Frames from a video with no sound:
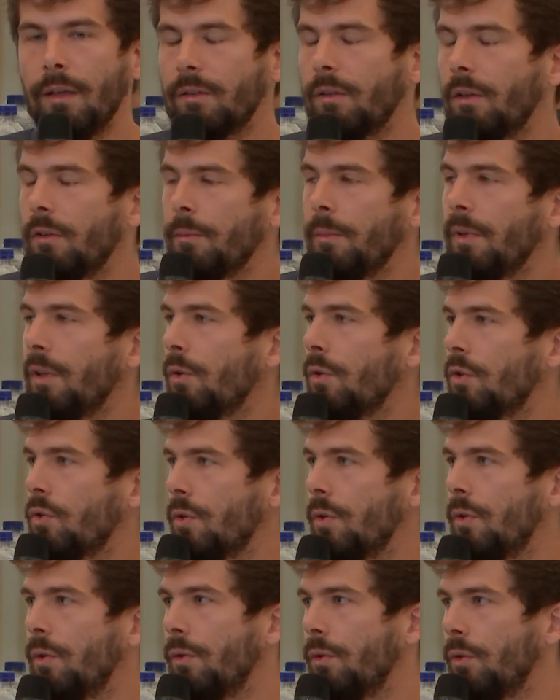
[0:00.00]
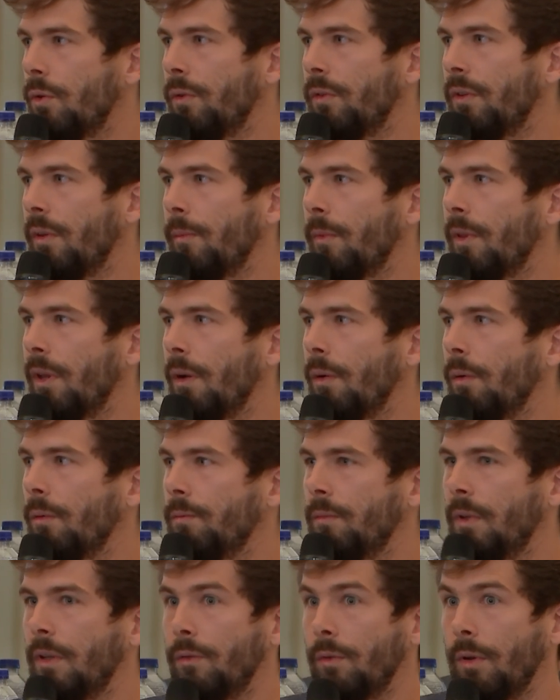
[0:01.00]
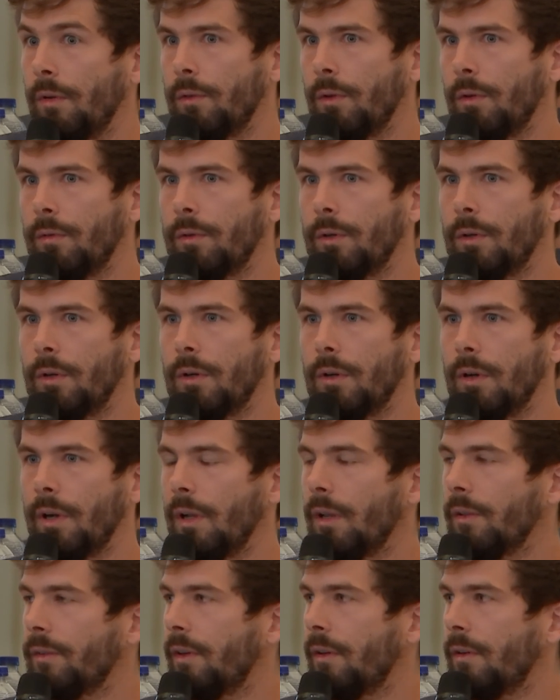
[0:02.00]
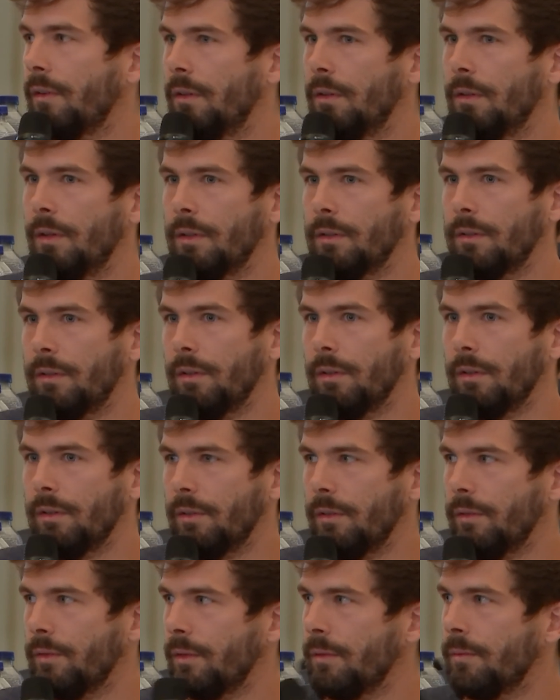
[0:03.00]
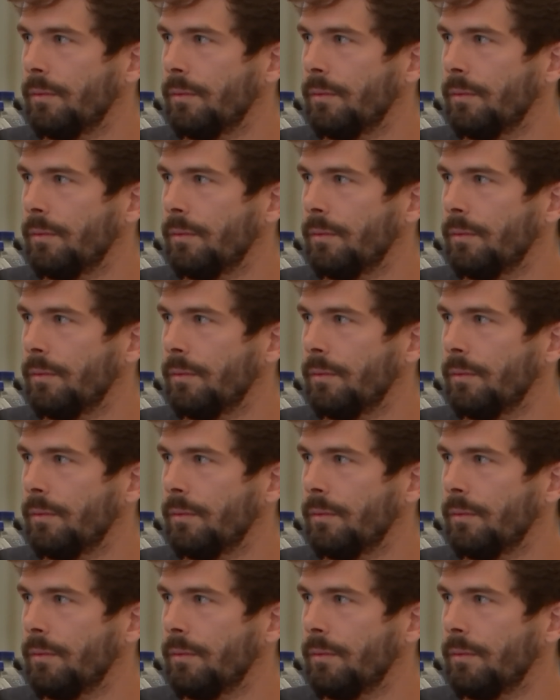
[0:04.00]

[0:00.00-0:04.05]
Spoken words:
doesn't mean you shouldn't use them now if you have no other alternatives.